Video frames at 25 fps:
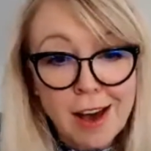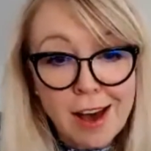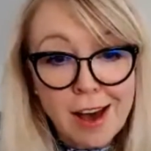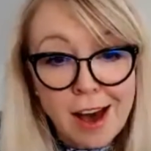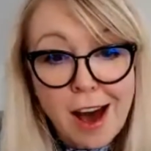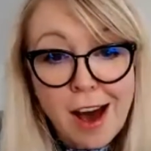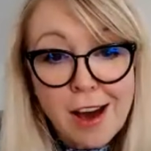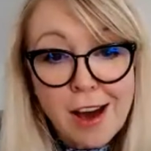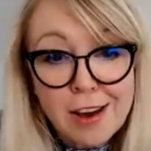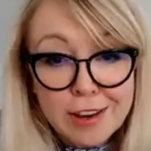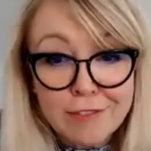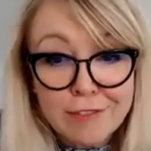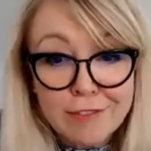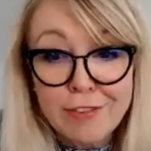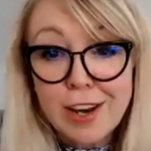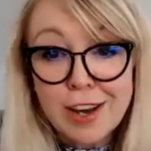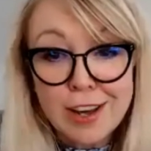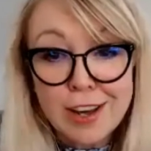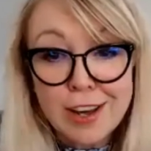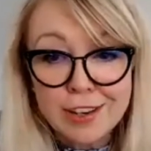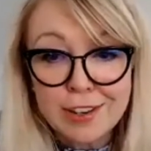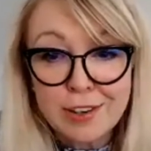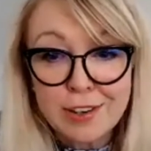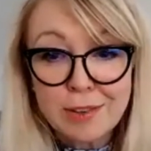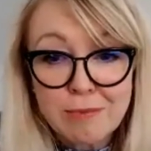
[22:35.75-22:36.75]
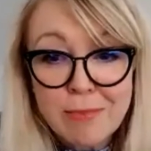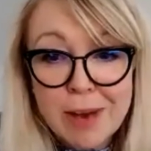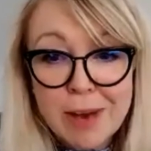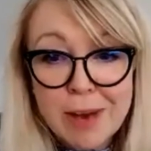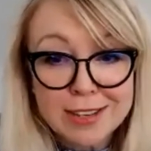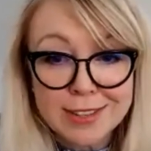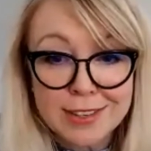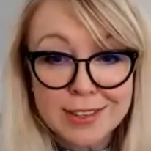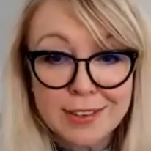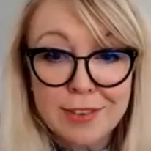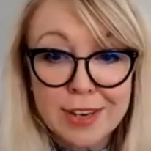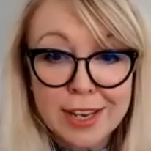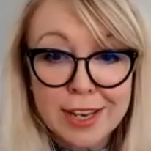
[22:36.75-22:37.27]
I've learned
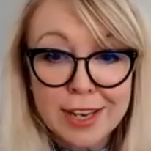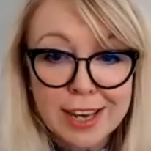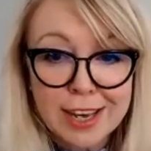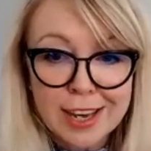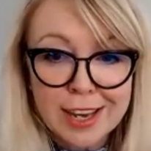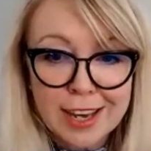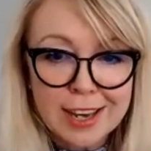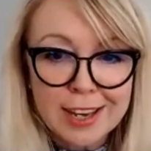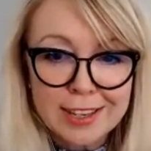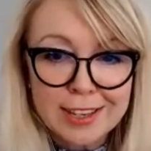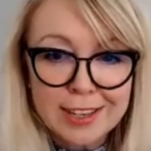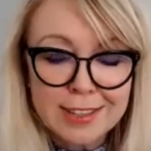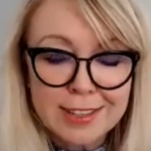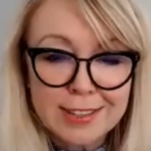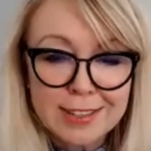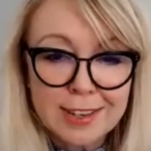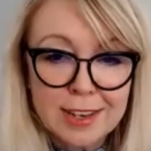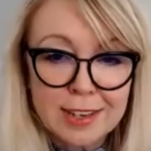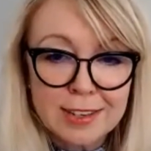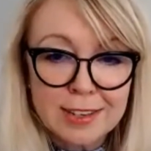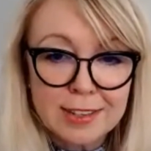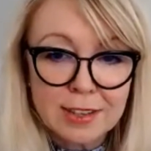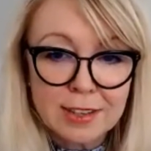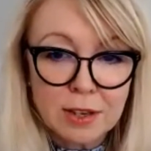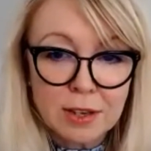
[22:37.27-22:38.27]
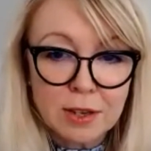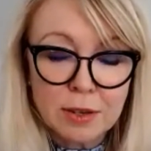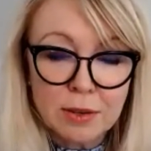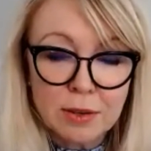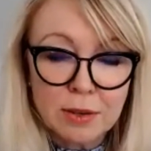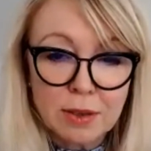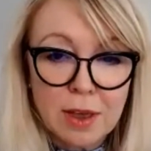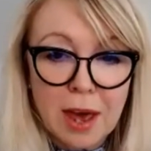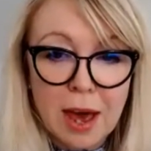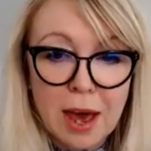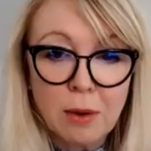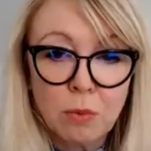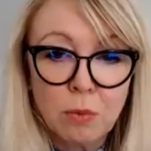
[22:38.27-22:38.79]
massively is
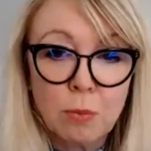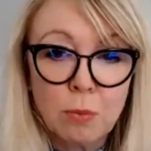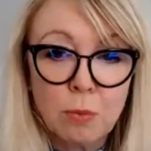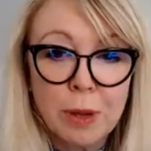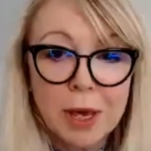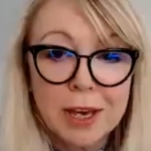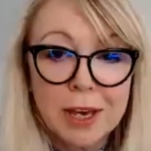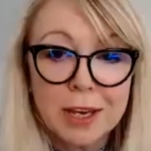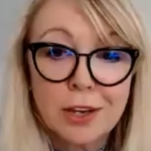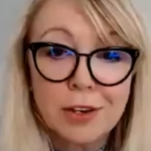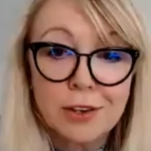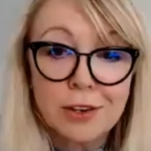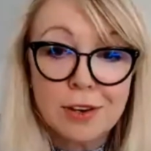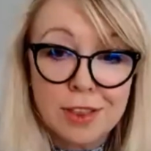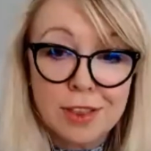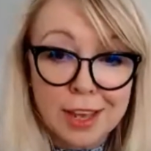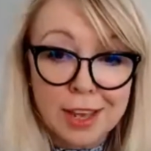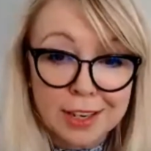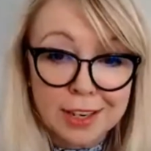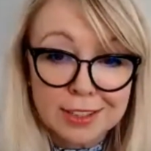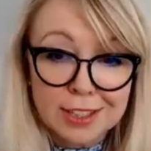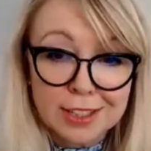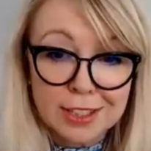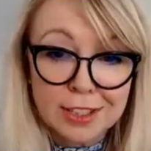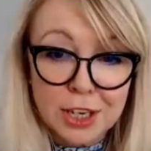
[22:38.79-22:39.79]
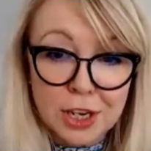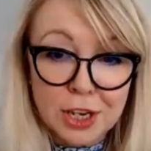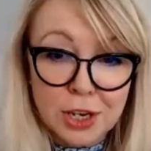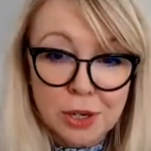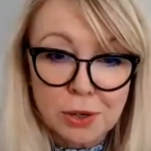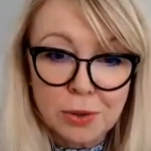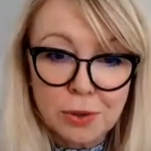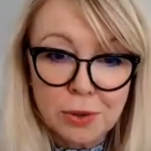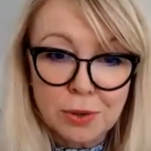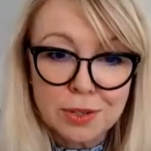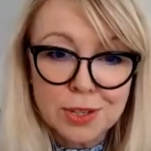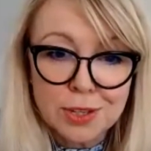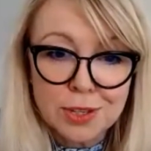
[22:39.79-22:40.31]
that will be a good thing to
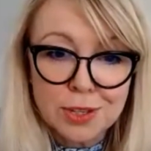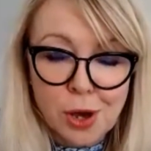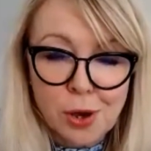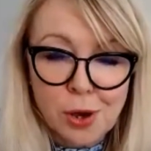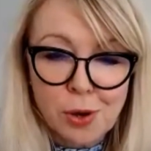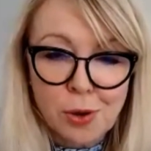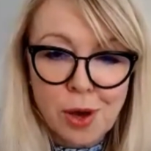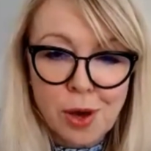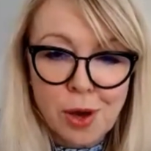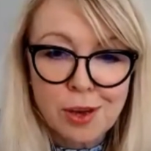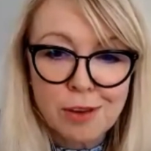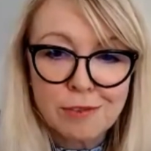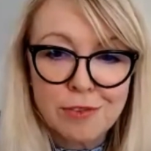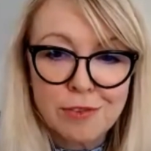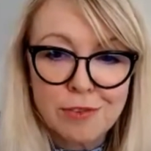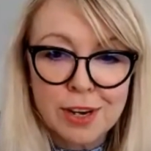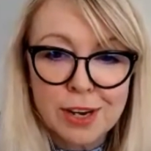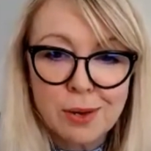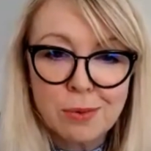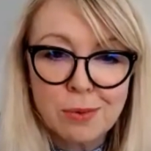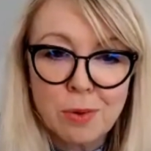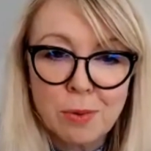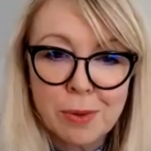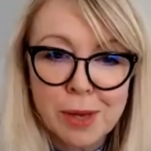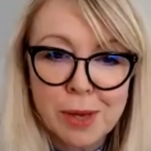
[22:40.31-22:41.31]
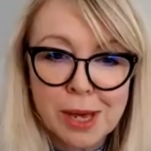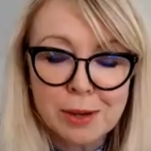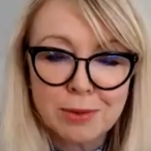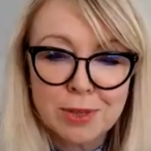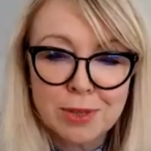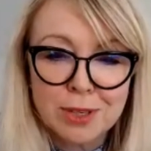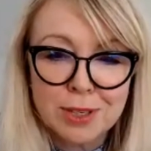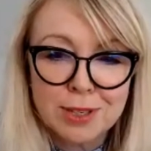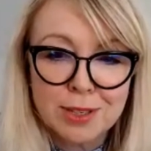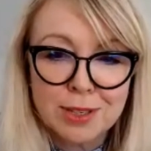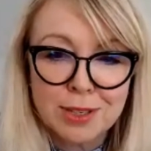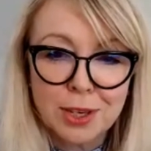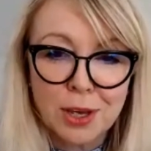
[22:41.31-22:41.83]
do. So hopefully we'll be able
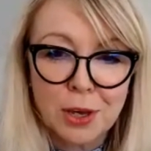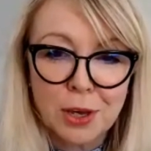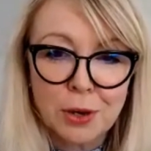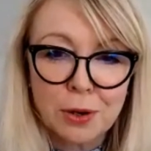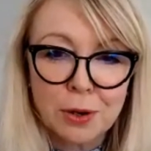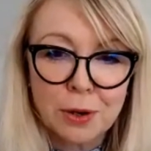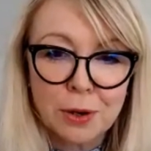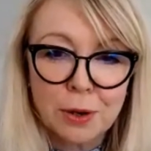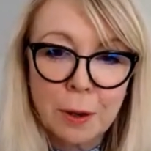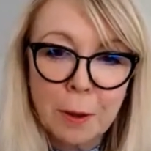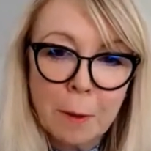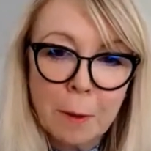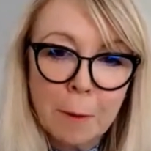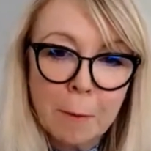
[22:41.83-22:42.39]
to secure,